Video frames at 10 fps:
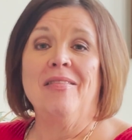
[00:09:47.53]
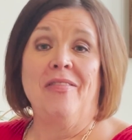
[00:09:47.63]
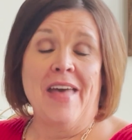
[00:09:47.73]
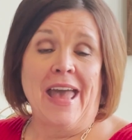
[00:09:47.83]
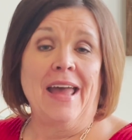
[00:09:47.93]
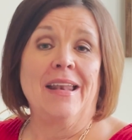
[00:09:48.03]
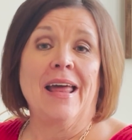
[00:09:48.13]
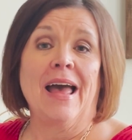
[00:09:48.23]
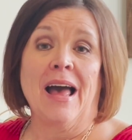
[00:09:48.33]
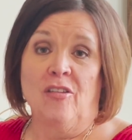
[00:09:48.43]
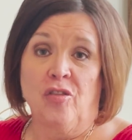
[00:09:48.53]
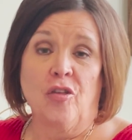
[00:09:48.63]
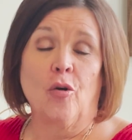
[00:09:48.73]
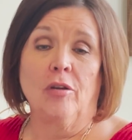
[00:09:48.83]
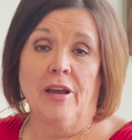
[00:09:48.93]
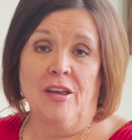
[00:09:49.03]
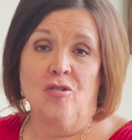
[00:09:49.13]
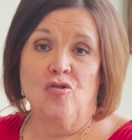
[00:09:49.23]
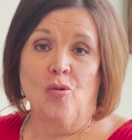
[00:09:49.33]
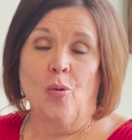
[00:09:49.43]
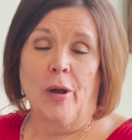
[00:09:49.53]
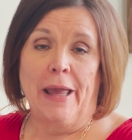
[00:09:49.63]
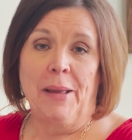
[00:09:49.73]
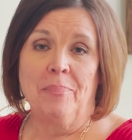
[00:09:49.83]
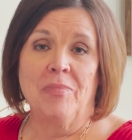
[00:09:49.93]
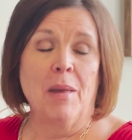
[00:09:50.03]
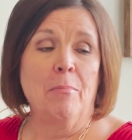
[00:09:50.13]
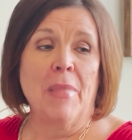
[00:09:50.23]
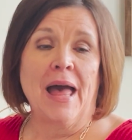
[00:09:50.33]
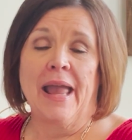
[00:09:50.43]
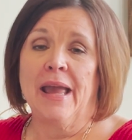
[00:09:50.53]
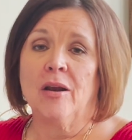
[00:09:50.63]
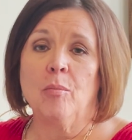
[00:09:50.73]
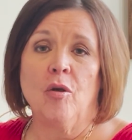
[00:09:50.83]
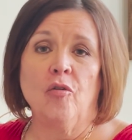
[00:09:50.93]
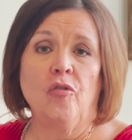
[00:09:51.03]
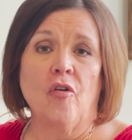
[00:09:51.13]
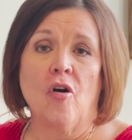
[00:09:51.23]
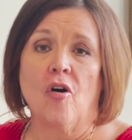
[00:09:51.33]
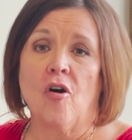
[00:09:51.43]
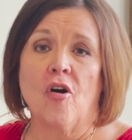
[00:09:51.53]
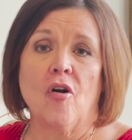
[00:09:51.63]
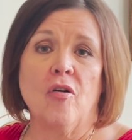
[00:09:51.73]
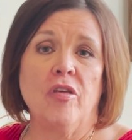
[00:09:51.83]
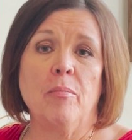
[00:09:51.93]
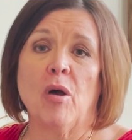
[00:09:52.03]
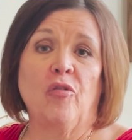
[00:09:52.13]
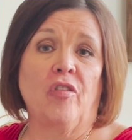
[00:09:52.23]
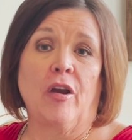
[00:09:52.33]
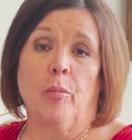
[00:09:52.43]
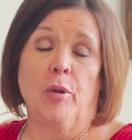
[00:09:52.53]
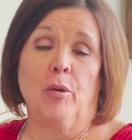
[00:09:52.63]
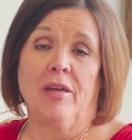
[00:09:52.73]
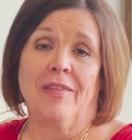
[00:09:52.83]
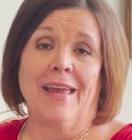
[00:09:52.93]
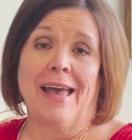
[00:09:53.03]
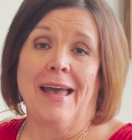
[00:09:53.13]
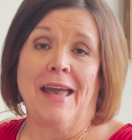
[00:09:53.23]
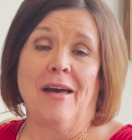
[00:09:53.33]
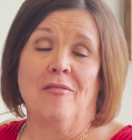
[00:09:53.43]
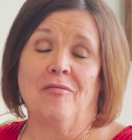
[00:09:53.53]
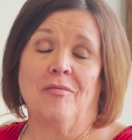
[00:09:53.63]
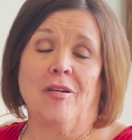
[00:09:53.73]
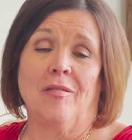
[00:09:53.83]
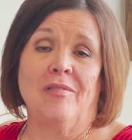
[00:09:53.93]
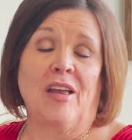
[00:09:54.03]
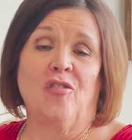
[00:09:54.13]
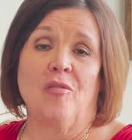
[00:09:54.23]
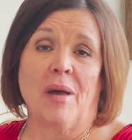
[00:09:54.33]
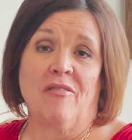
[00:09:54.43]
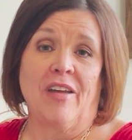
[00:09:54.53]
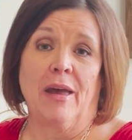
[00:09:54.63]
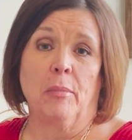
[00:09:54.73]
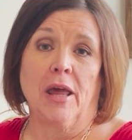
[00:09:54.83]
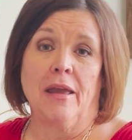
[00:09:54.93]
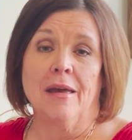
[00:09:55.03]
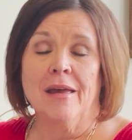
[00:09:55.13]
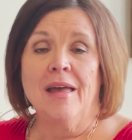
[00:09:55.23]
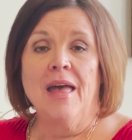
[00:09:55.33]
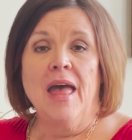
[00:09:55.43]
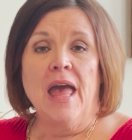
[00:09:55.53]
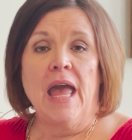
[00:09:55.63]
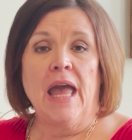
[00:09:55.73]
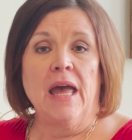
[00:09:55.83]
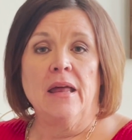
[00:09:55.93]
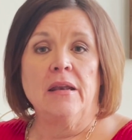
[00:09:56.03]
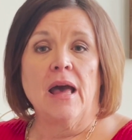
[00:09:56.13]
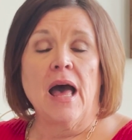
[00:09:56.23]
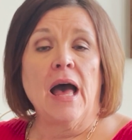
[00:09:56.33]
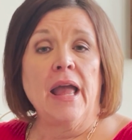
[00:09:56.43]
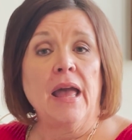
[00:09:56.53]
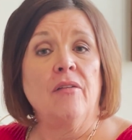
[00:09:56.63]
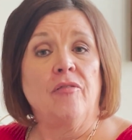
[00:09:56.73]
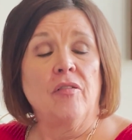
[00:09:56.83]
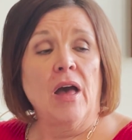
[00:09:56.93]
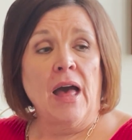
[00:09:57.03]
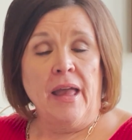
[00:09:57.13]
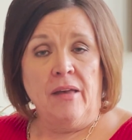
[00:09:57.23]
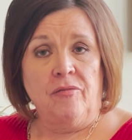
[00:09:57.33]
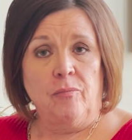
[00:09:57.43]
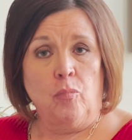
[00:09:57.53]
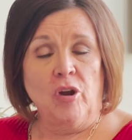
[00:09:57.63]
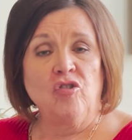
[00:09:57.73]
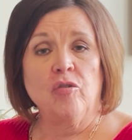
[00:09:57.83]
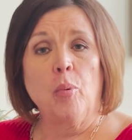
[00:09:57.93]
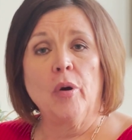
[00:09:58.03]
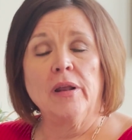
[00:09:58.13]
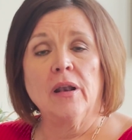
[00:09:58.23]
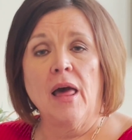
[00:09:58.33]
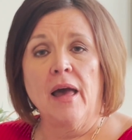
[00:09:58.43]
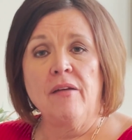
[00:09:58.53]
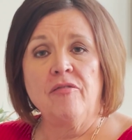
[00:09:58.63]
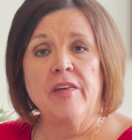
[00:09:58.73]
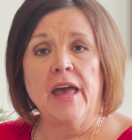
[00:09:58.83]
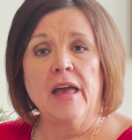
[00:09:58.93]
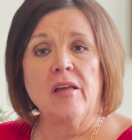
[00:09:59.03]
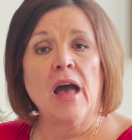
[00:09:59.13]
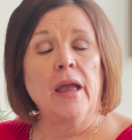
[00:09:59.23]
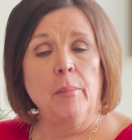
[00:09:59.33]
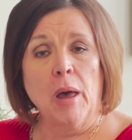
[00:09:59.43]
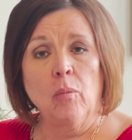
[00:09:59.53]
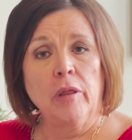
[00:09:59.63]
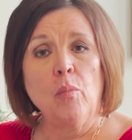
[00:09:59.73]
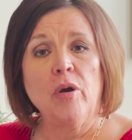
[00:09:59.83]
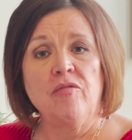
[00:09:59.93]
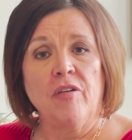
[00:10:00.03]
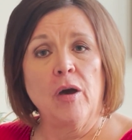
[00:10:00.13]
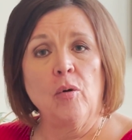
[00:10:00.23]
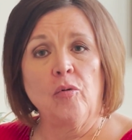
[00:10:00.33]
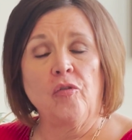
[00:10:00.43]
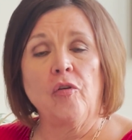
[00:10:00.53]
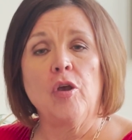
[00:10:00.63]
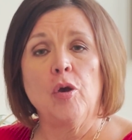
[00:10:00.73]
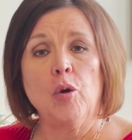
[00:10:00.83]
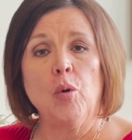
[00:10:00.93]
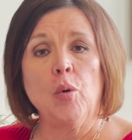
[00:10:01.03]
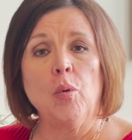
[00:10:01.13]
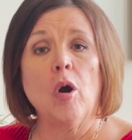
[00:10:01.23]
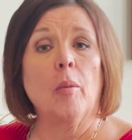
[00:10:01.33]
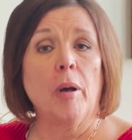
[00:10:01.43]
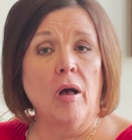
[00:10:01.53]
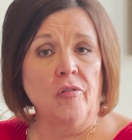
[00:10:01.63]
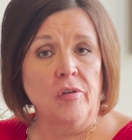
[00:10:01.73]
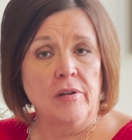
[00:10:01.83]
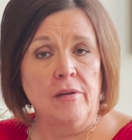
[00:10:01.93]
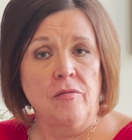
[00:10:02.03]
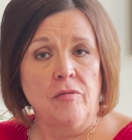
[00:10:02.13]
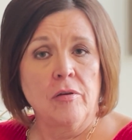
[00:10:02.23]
that I thoroughly enjoy. My animals are the most therapeutic thing I have next to my family. And I have I have reached a point in life that I am only with folks who are positive,